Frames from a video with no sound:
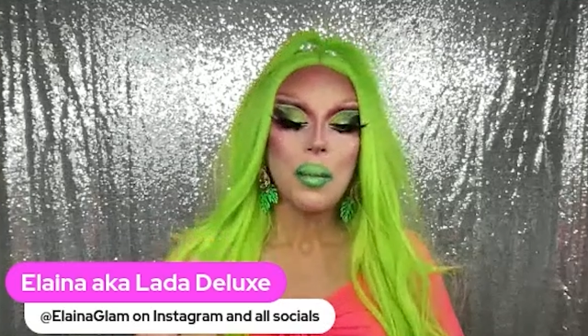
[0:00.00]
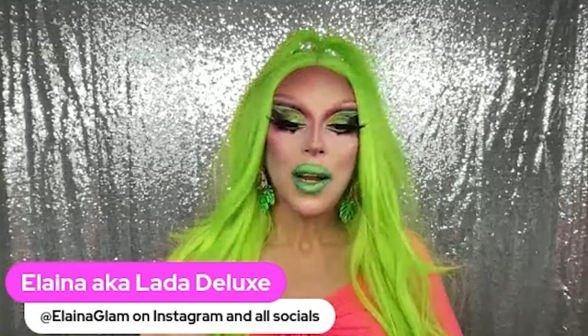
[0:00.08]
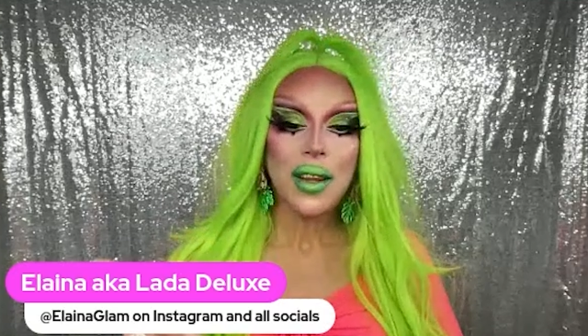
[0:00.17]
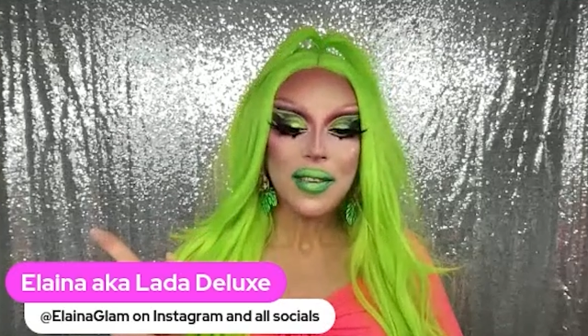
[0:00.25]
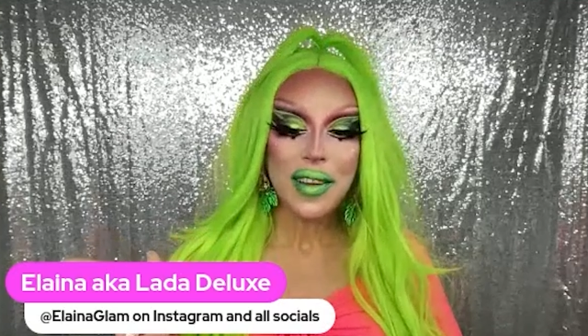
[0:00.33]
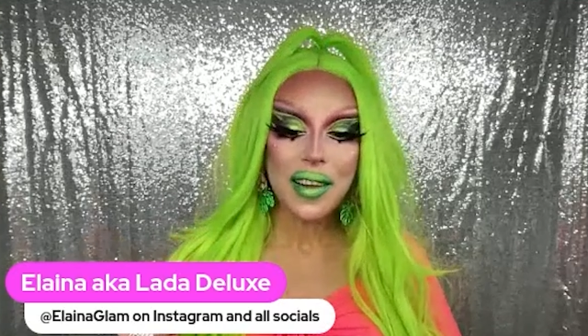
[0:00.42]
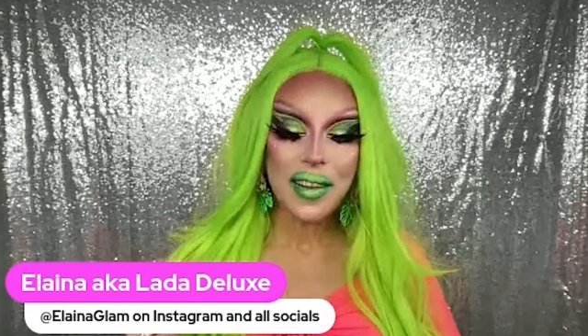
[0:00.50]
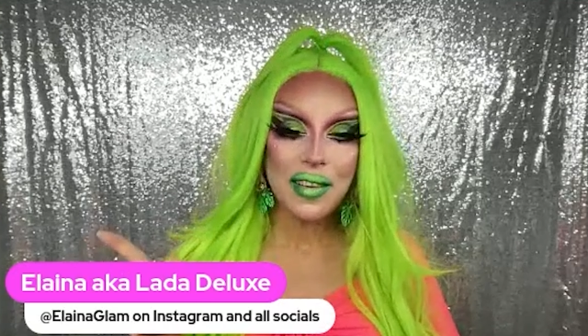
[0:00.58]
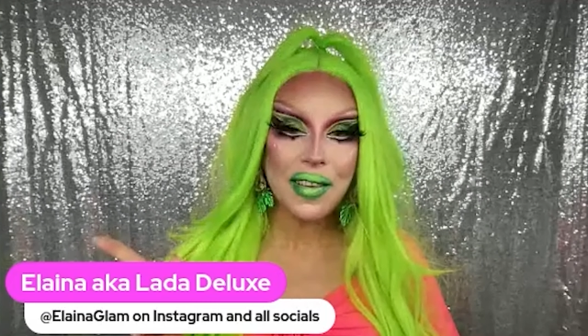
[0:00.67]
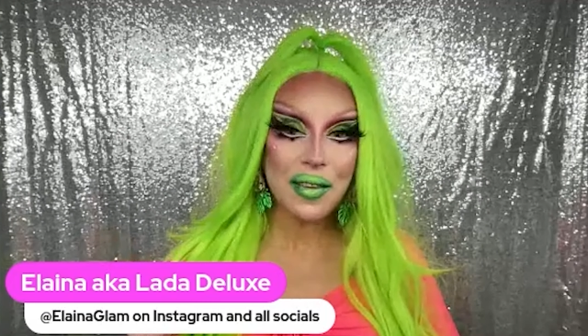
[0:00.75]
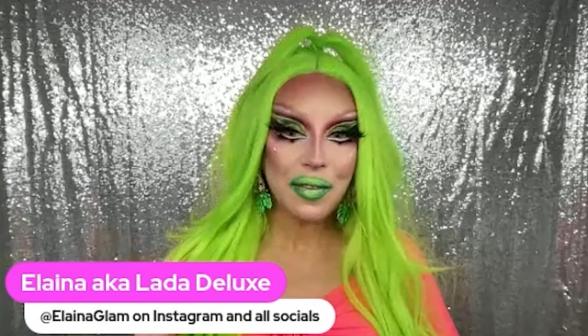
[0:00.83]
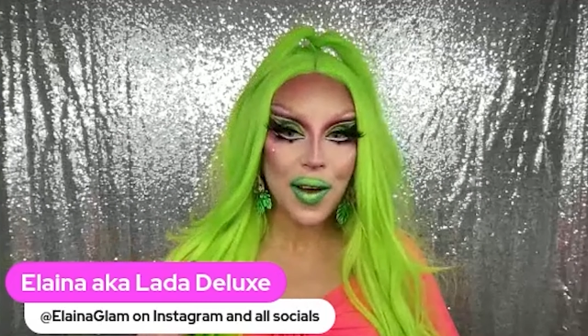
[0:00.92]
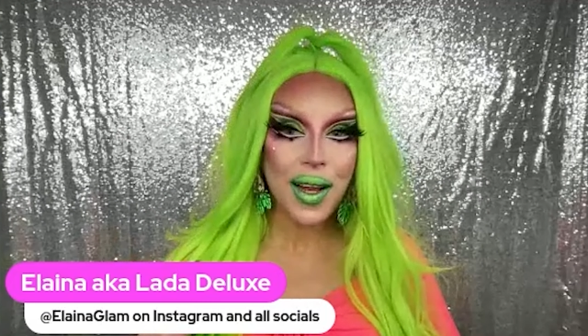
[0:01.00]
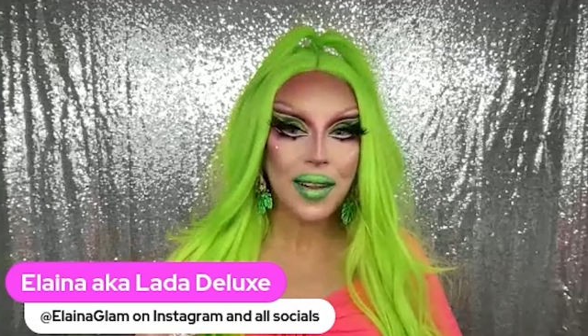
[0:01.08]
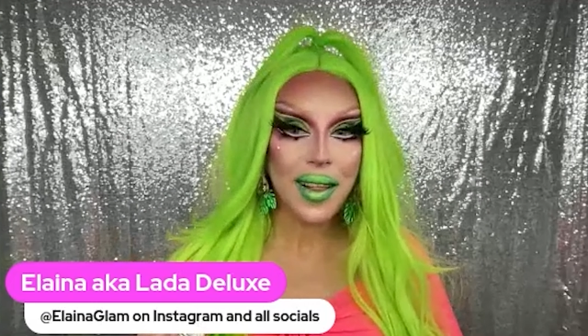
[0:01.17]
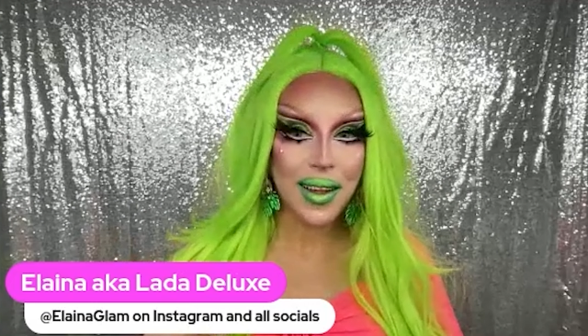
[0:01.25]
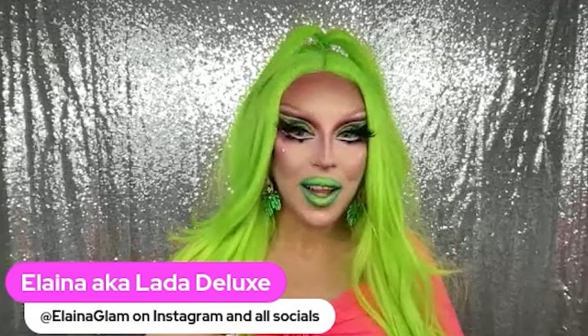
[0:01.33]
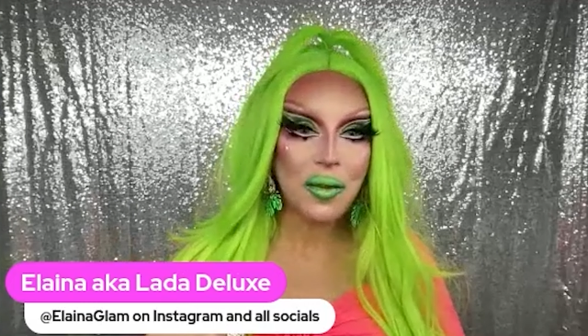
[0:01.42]
But you see, that's the funny
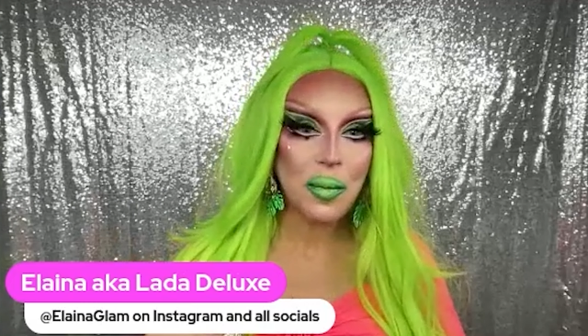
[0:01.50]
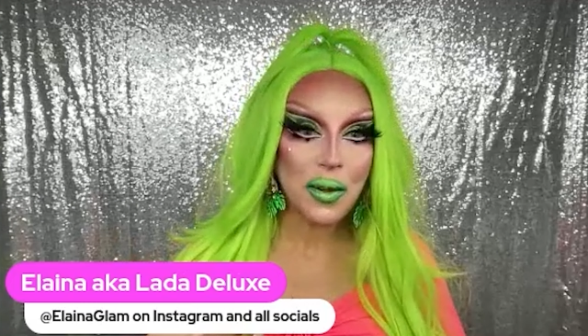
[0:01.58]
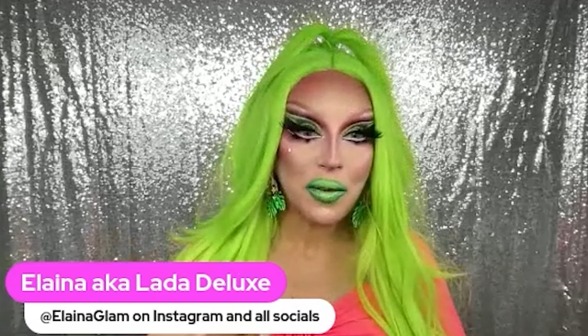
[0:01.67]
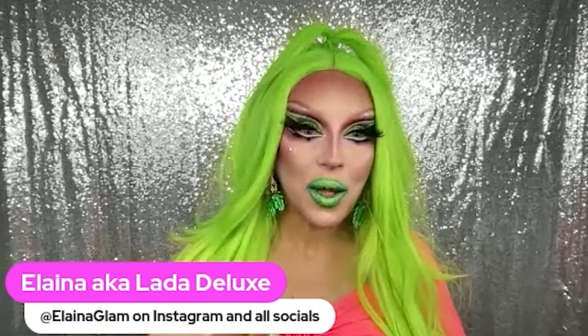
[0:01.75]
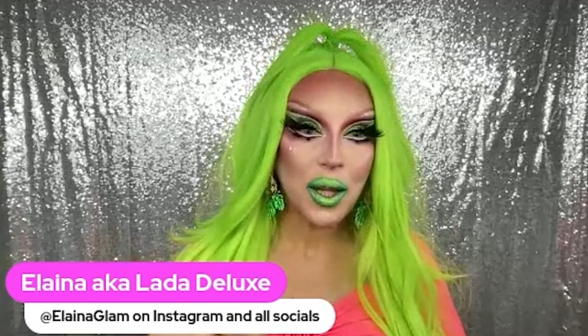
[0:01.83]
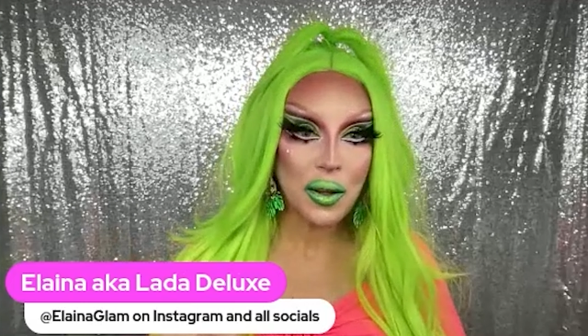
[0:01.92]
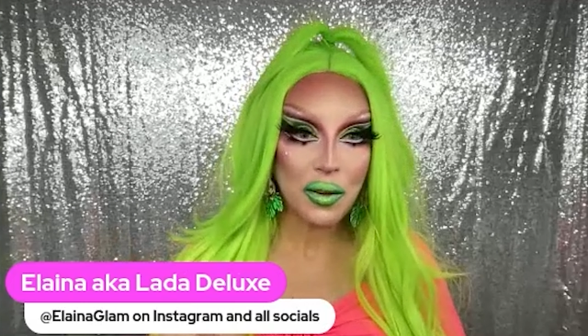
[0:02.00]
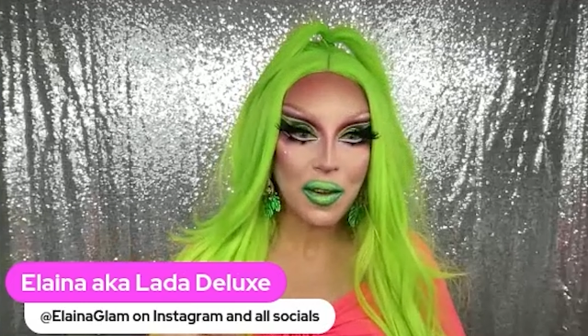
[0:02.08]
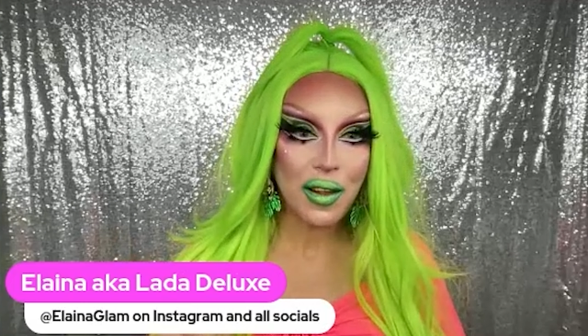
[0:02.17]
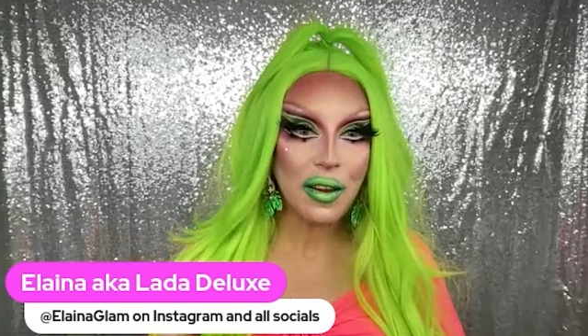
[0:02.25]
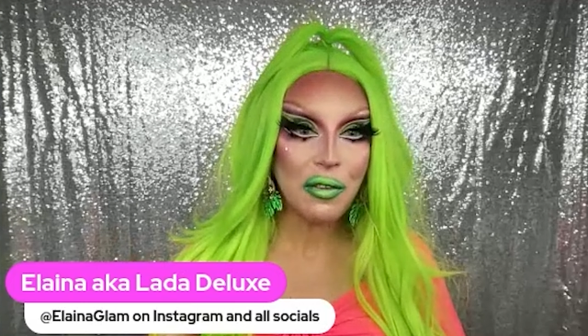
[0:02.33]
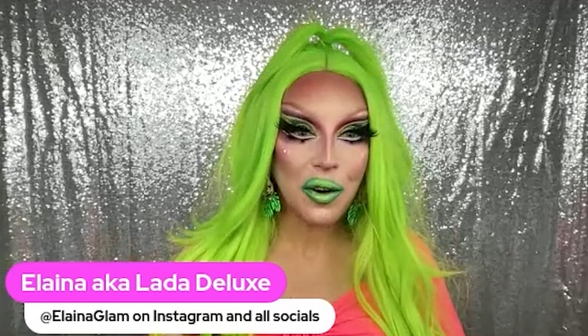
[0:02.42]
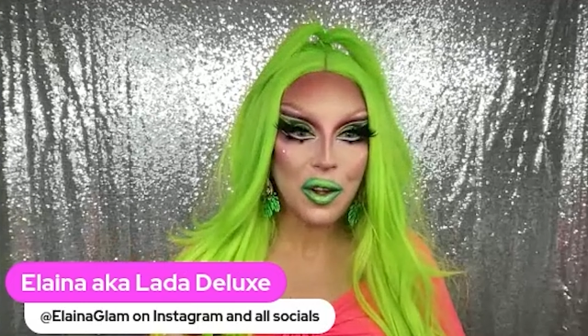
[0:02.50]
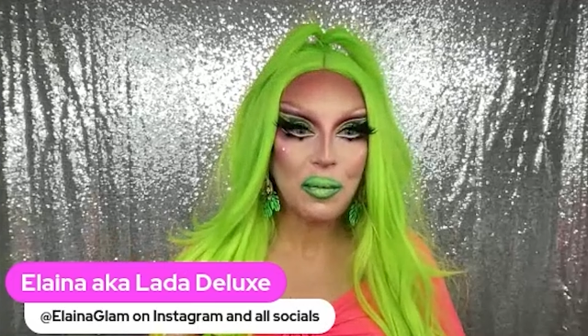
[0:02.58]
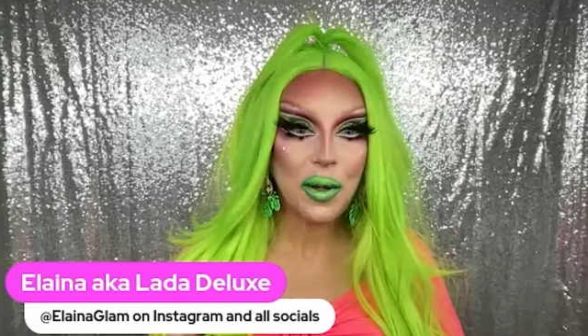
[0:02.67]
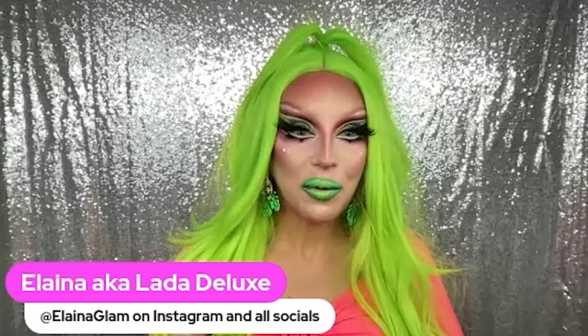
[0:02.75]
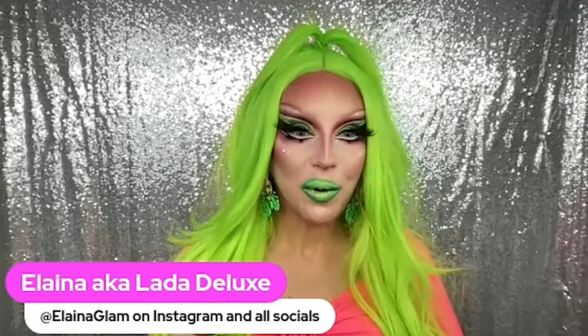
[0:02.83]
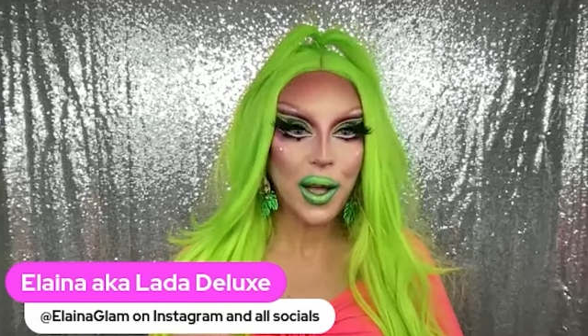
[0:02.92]
thing. That's between the
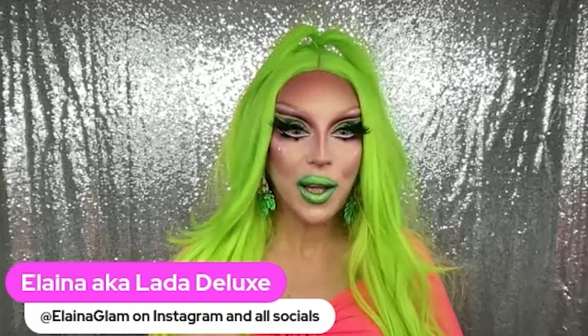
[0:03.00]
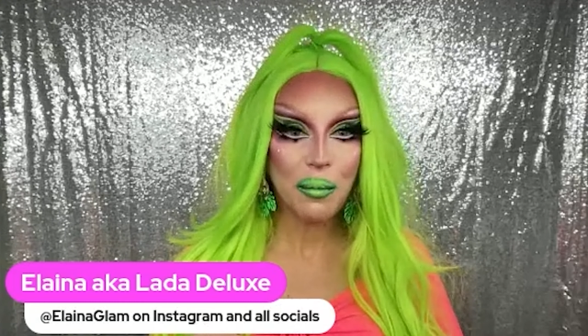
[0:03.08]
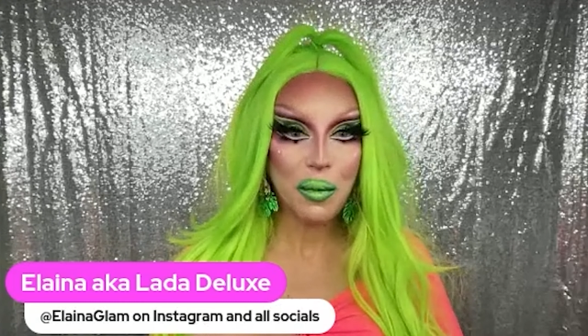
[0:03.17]
difference between